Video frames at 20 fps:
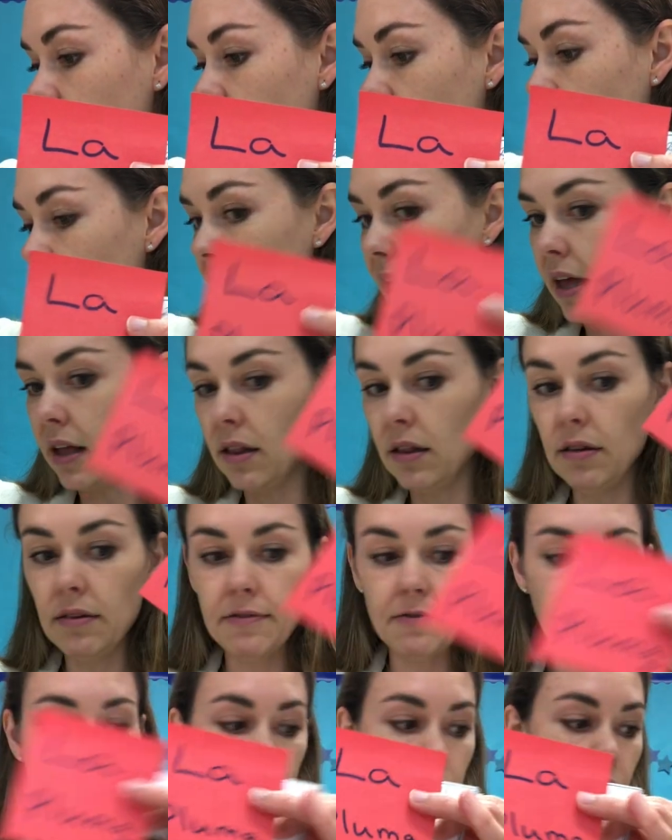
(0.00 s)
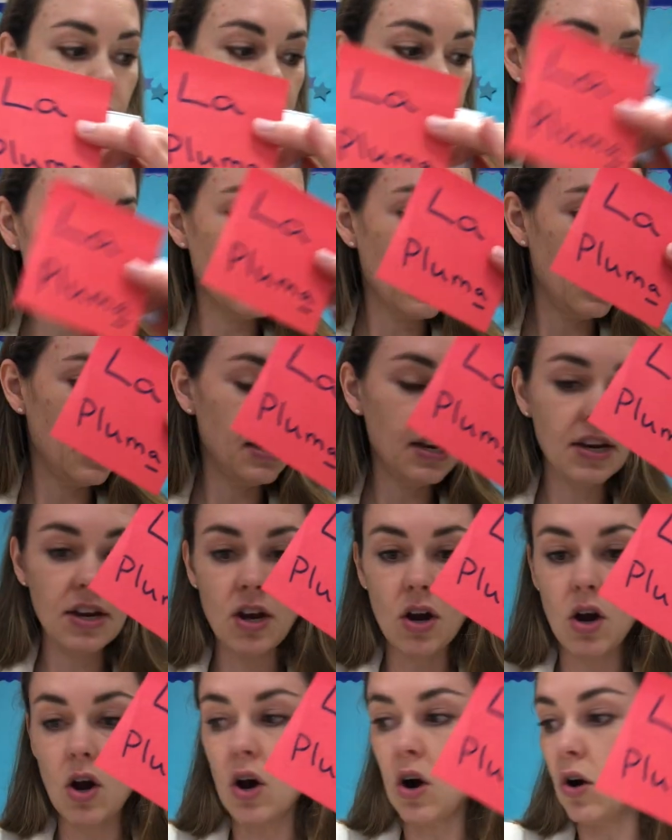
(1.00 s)
L for words that end in
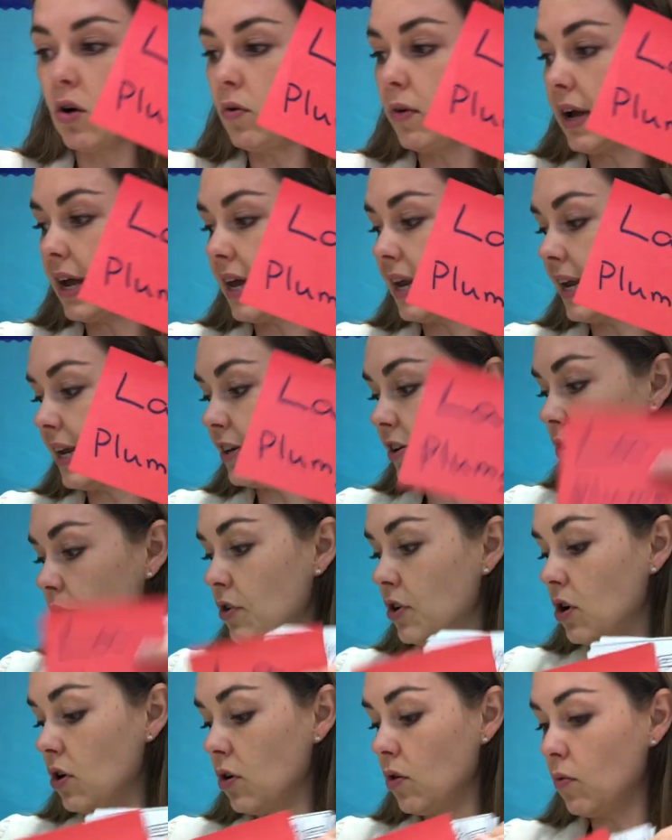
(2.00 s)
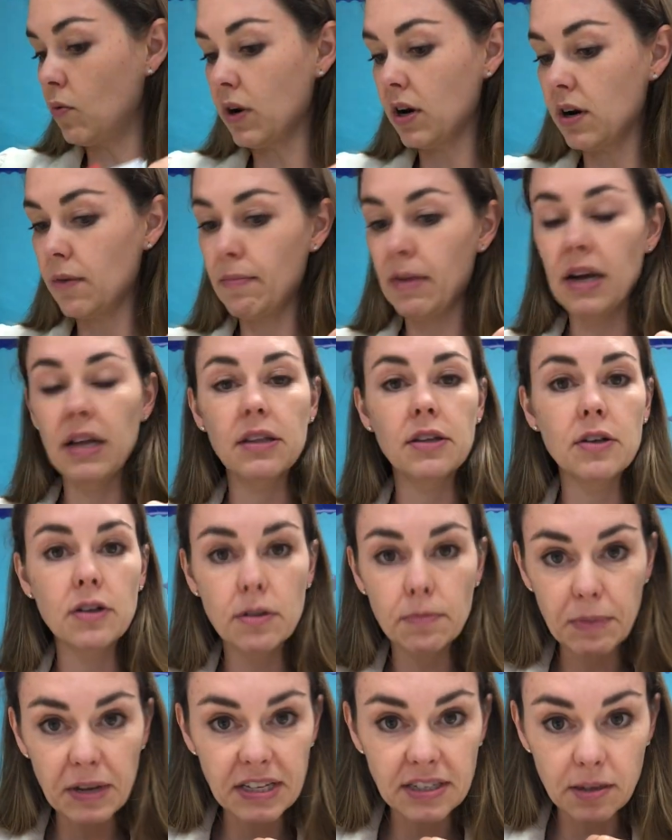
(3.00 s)
a O, and I don't know where my little
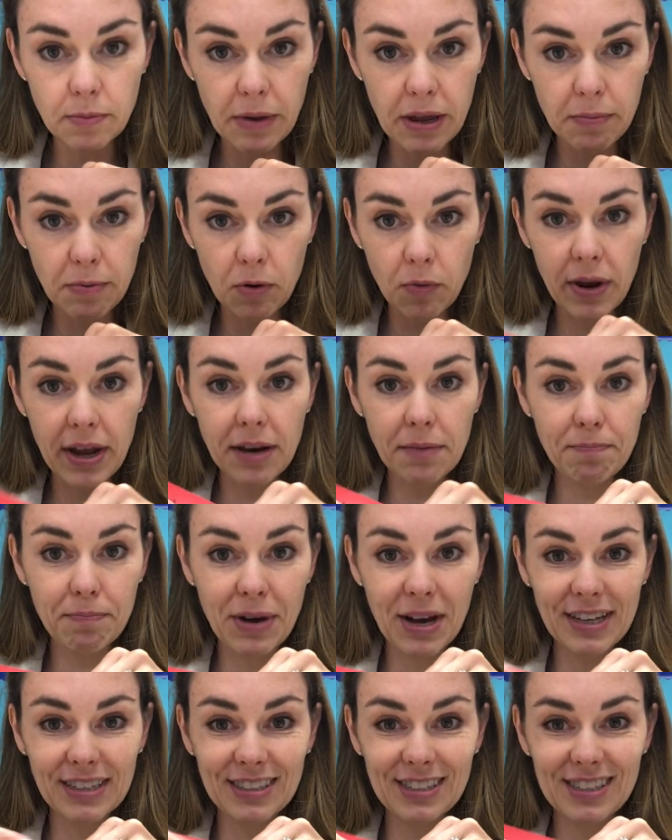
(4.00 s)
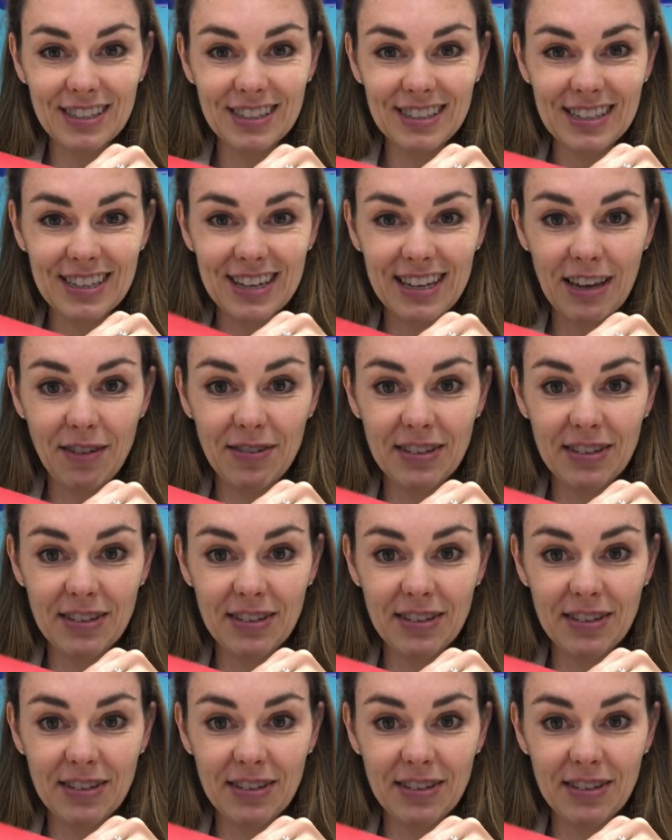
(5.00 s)
piece of paper went, but if